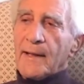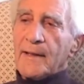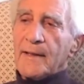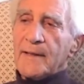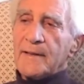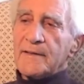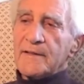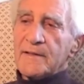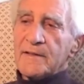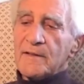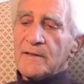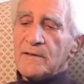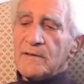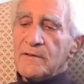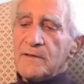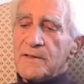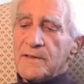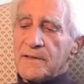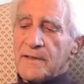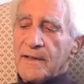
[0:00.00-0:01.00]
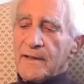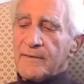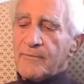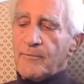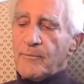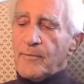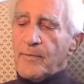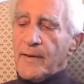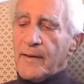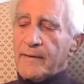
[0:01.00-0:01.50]
And so he said,
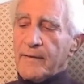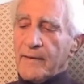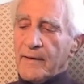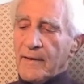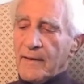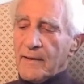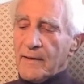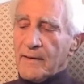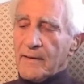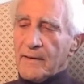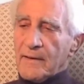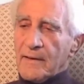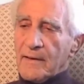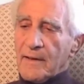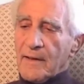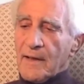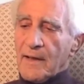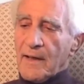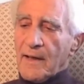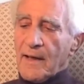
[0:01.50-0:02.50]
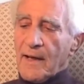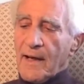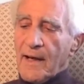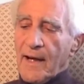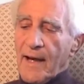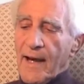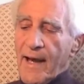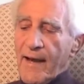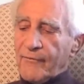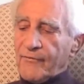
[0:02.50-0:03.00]
but I
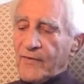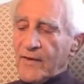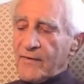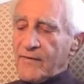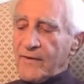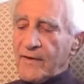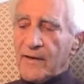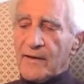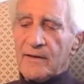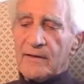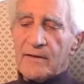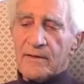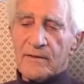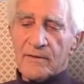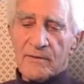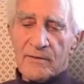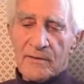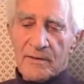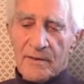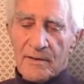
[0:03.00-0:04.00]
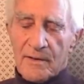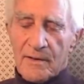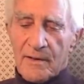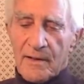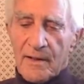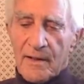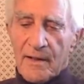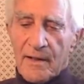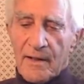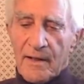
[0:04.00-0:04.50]
have to tell you,
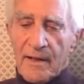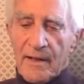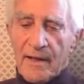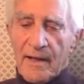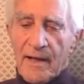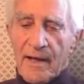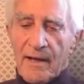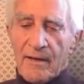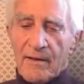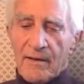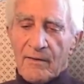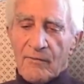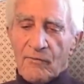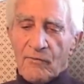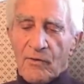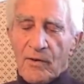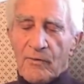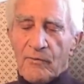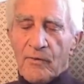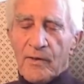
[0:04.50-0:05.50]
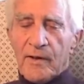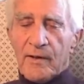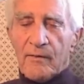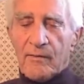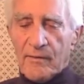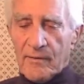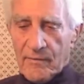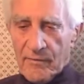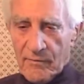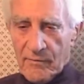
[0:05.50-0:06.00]
when we
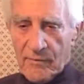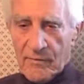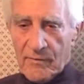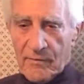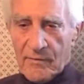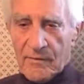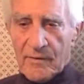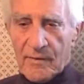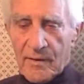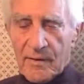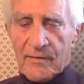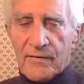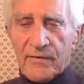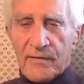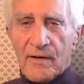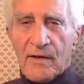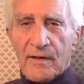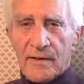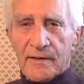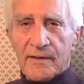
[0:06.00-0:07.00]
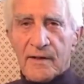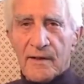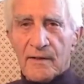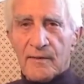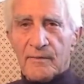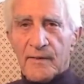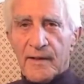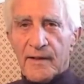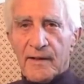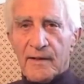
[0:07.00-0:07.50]
start
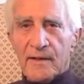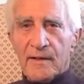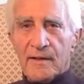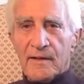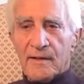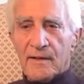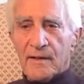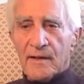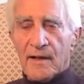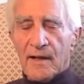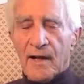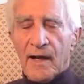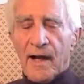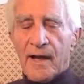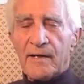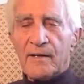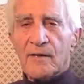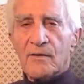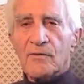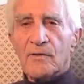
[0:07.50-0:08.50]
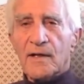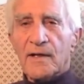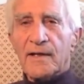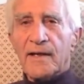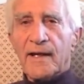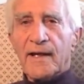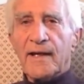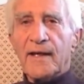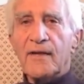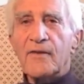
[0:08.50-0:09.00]
coming in here, I don't want
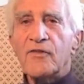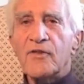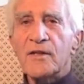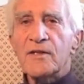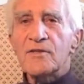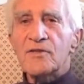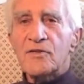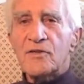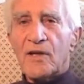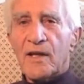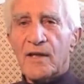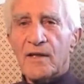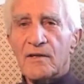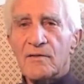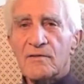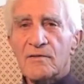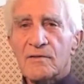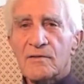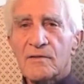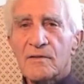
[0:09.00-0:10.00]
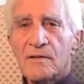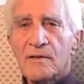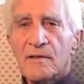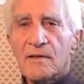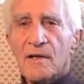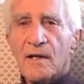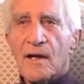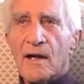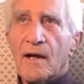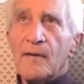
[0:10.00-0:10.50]
anything changed.
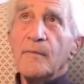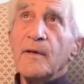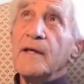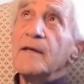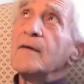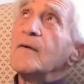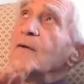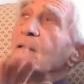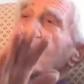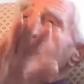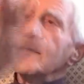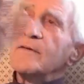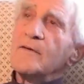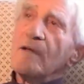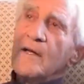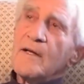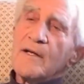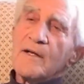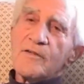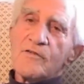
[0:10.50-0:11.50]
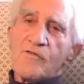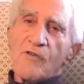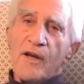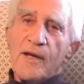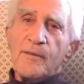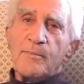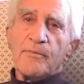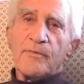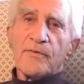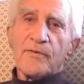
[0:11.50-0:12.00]
I mean, we had
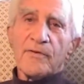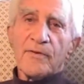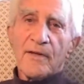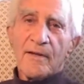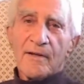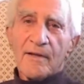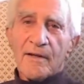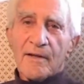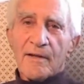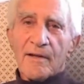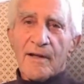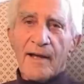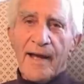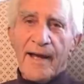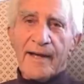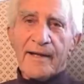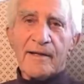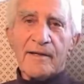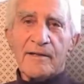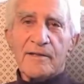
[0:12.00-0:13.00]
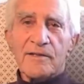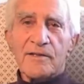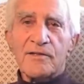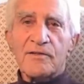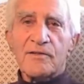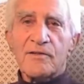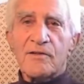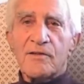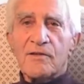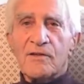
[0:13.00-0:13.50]
drapes hanging
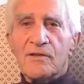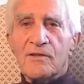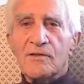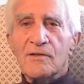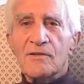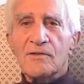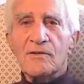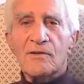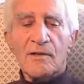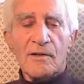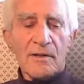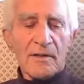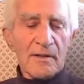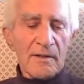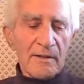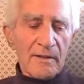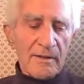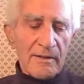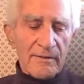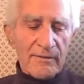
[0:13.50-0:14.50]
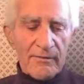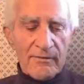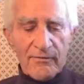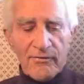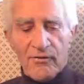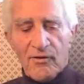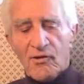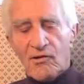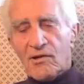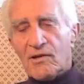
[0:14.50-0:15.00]
askew,
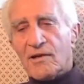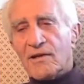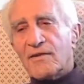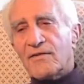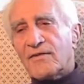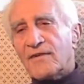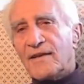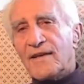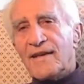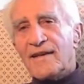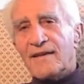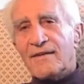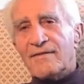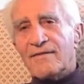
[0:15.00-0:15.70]
floors and